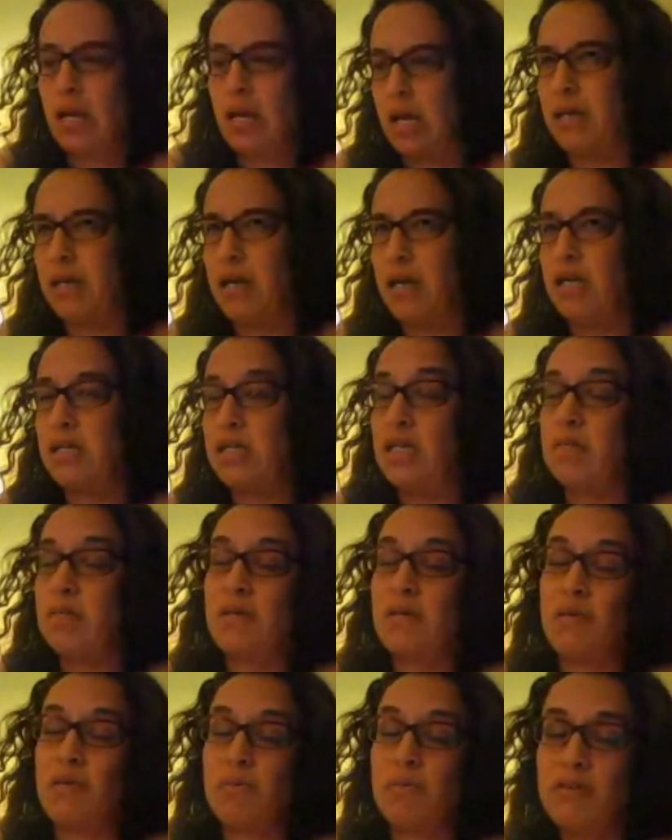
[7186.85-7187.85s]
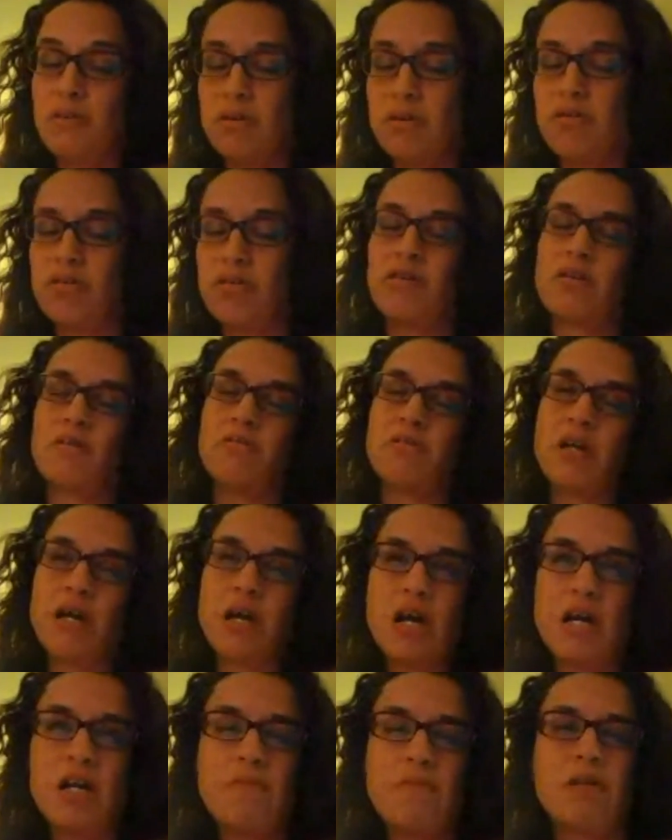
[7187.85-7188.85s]
And I'm like, I need my
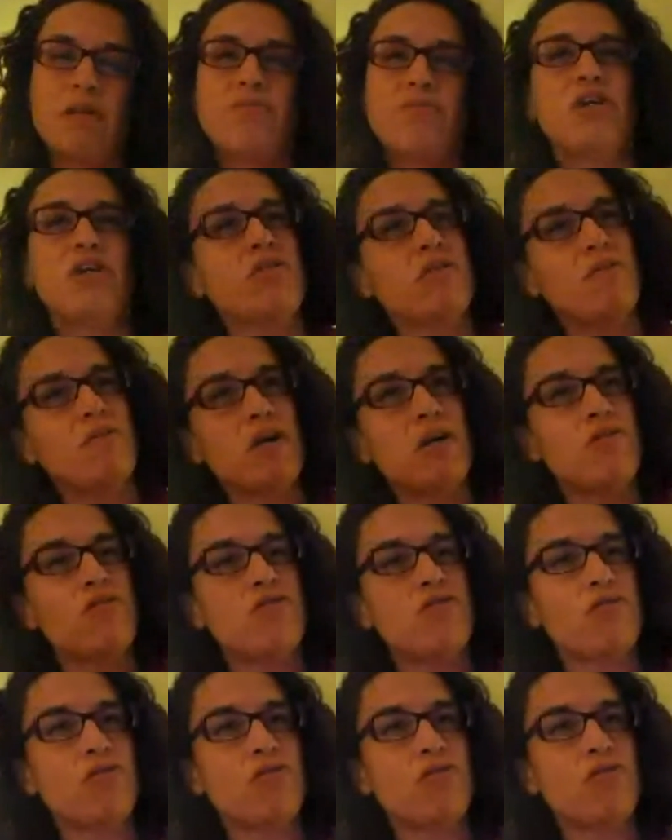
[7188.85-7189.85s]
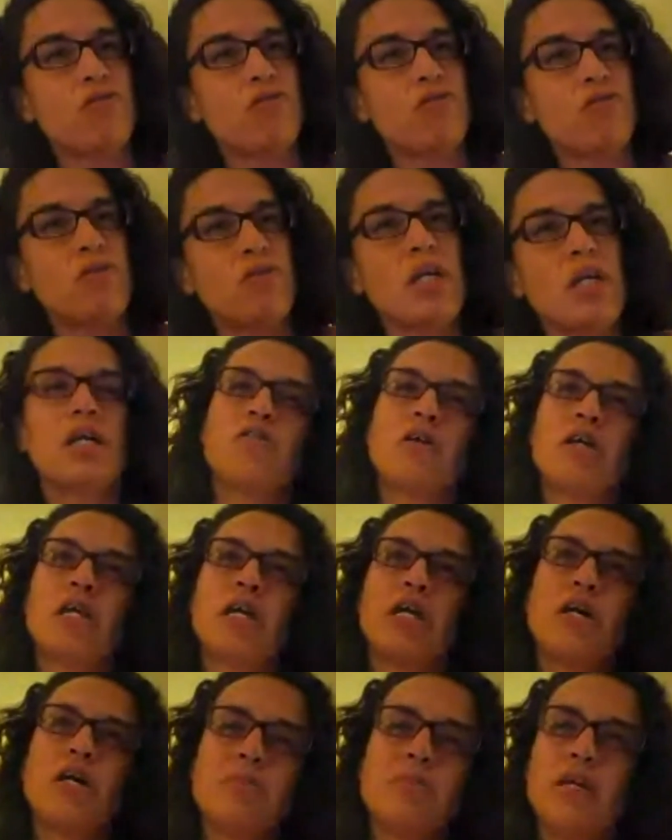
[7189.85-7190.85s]
resources. I'm tired. I've been objectified on the street. I
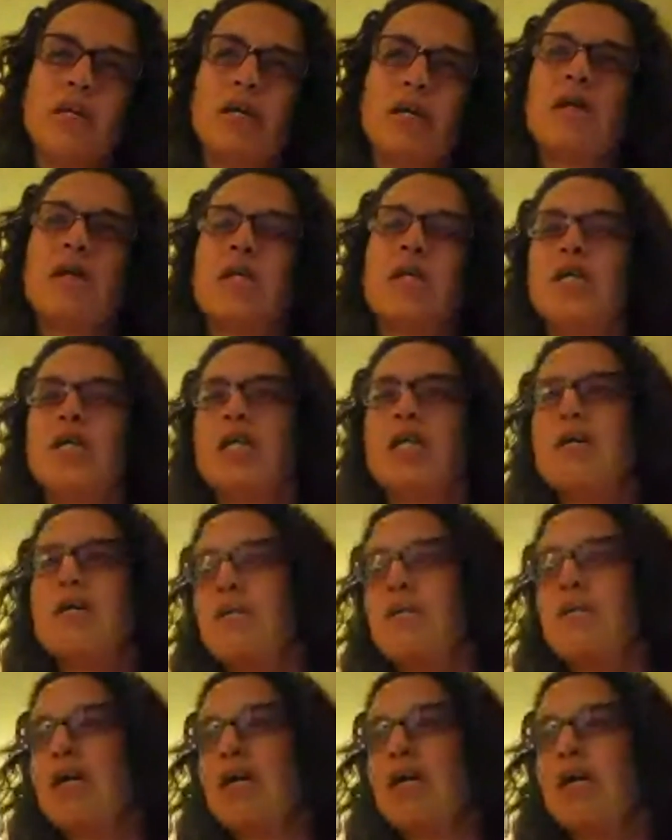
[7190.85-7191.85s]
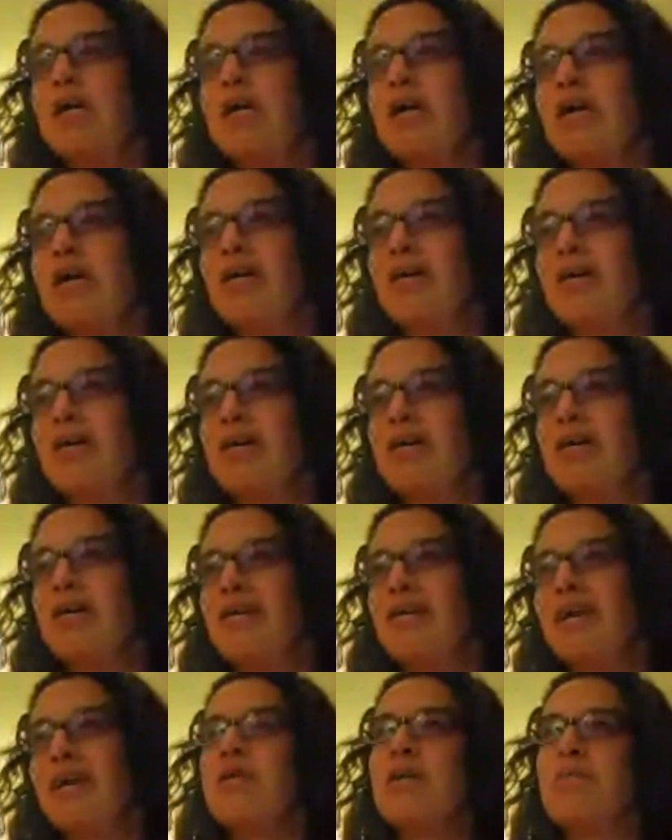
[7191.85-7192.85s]
need to cut my hair, and I need
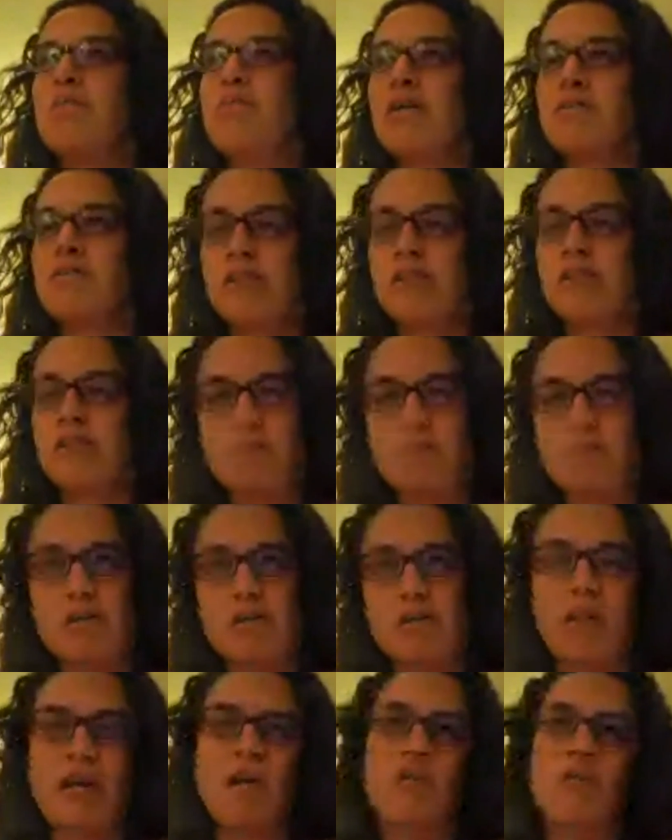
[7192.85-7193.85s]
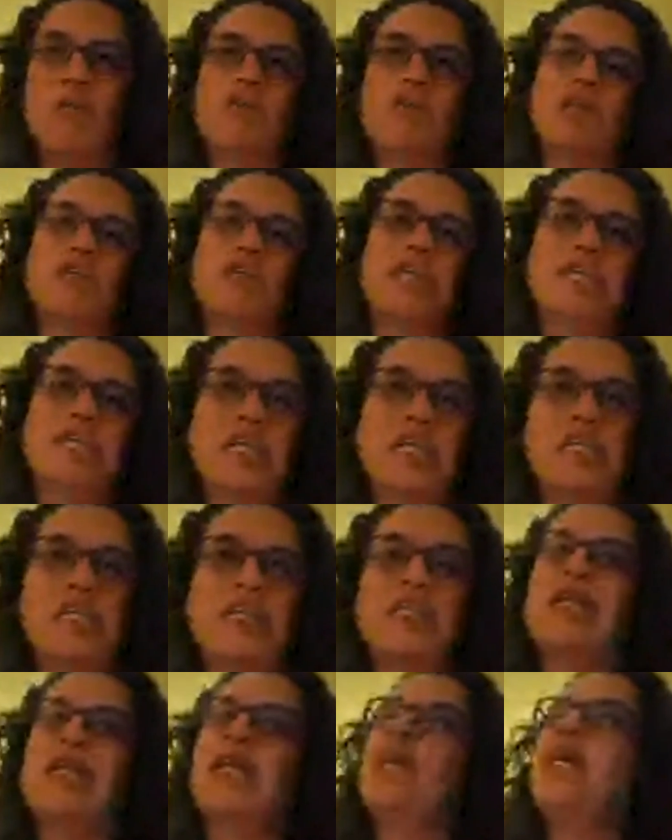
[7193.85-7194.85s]
my sleep 7 hours. I need to
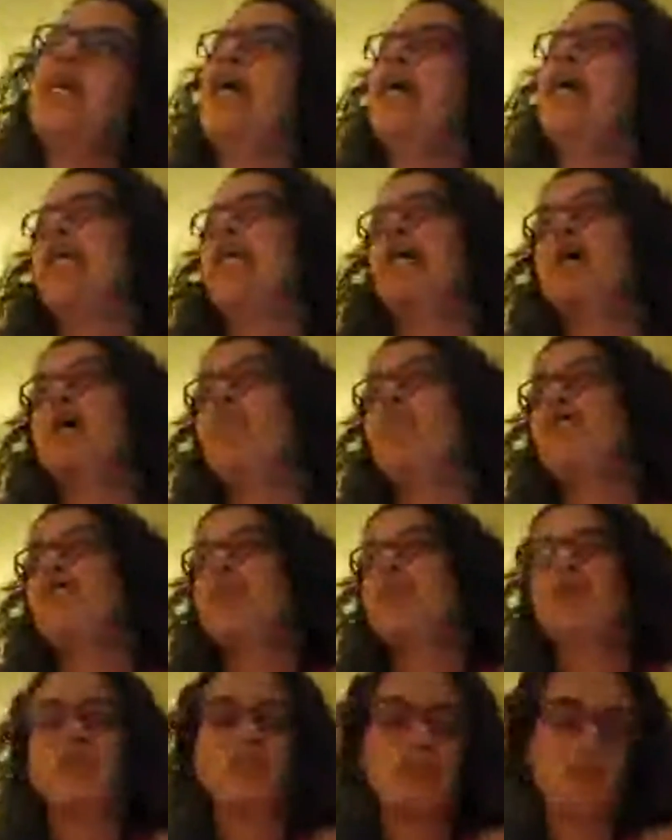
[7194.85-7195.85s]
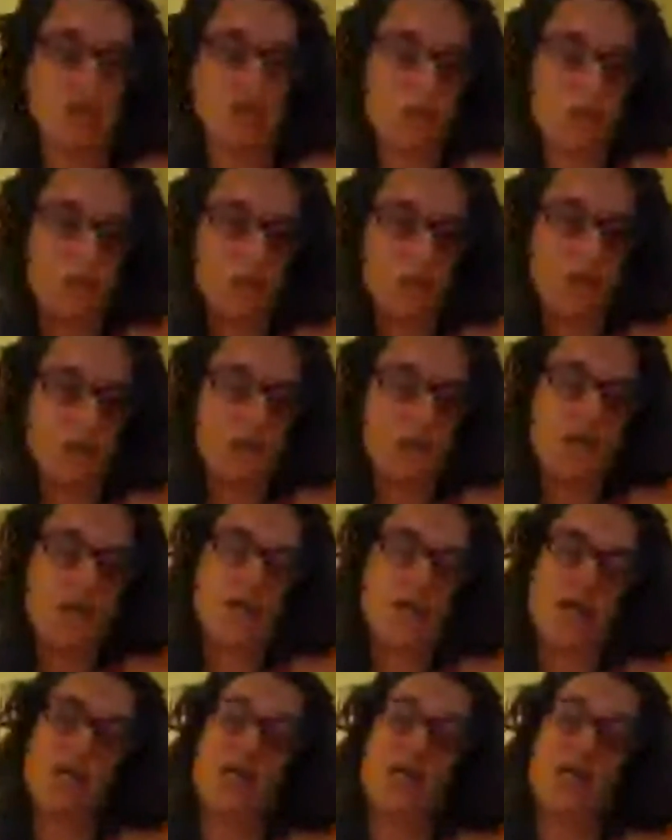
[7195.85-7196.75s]
eat, and I also need to shower.